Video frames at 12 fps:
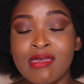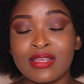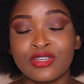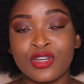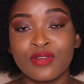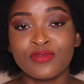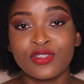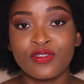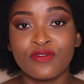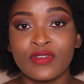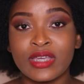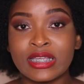in terms
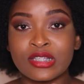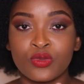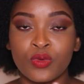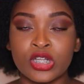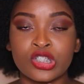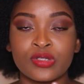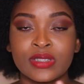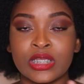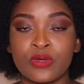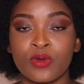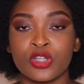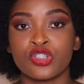of is what you
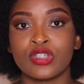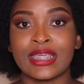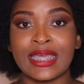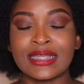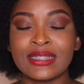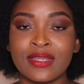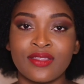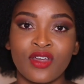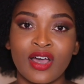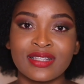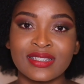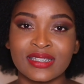see what you get, the
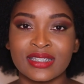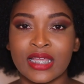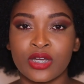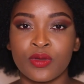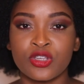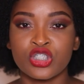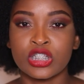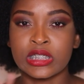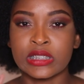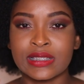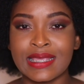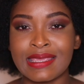answer to that question
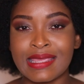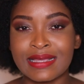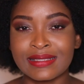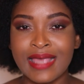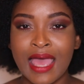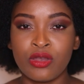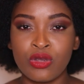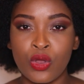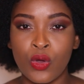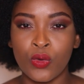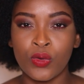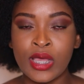is yes and
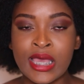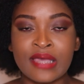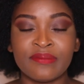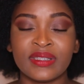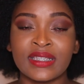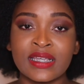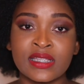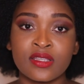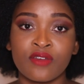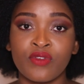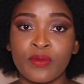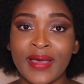no because
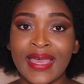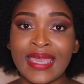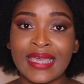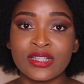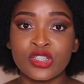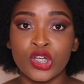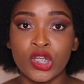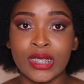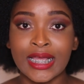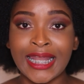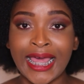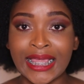for my hair to
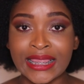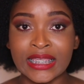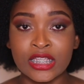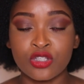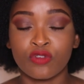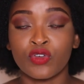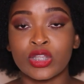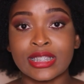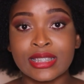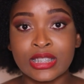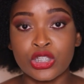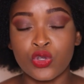look like this or for
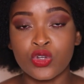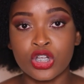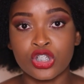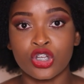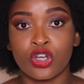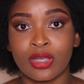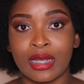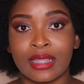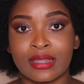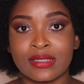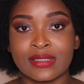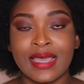this unit to look
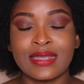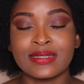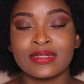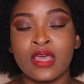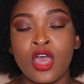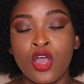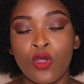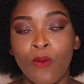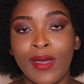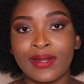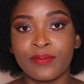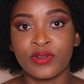like this, I did
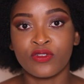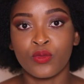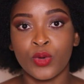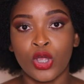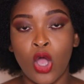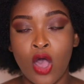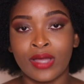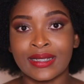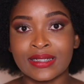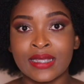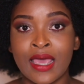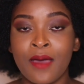quite a bit of work on
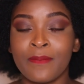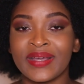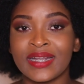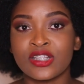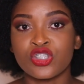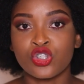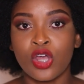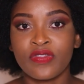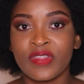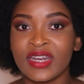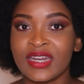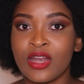it, but it's
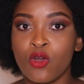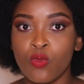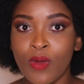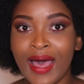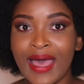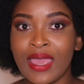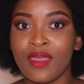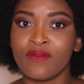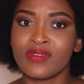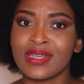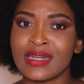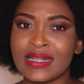not that it
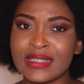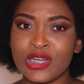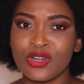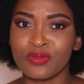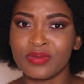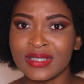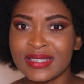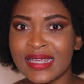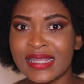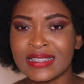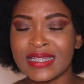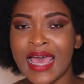arrived in a terrible
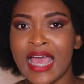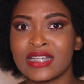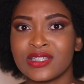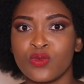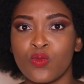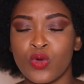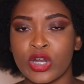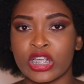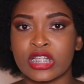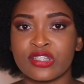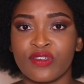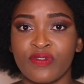state and I had to
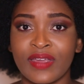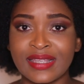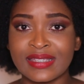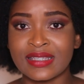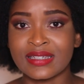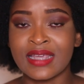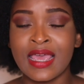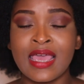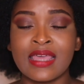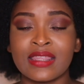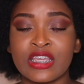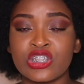work it to fix it.
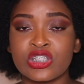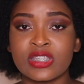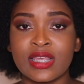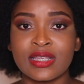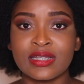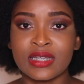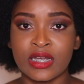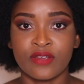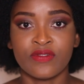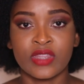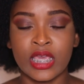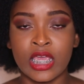They just
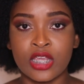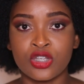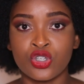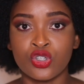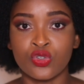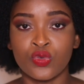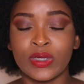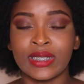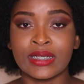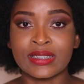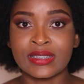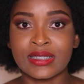deliver the hair to you
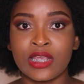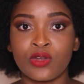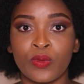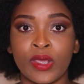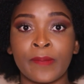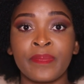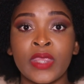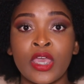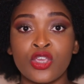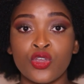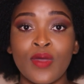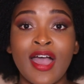in a state where
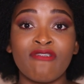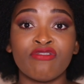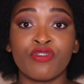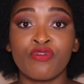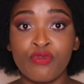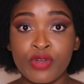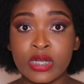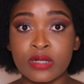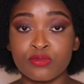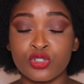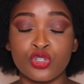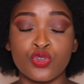you have the
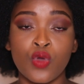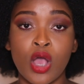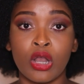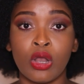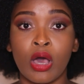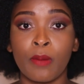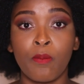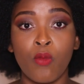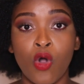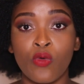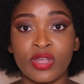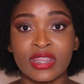freedom to do a lot
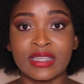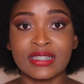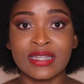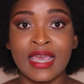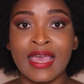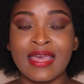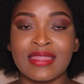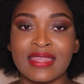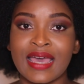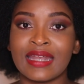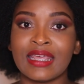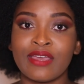more with it
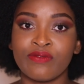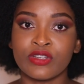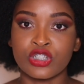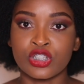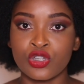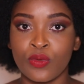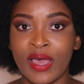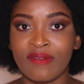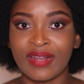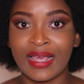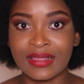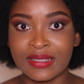than if it just
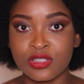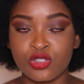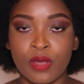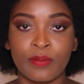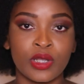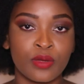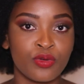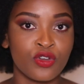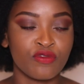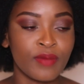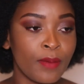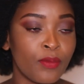arrived like this. So I'm going to
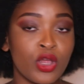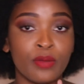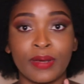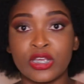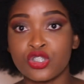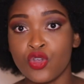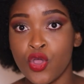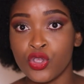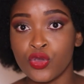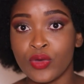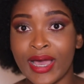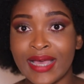prove my point by
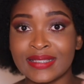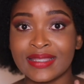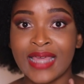showing you guys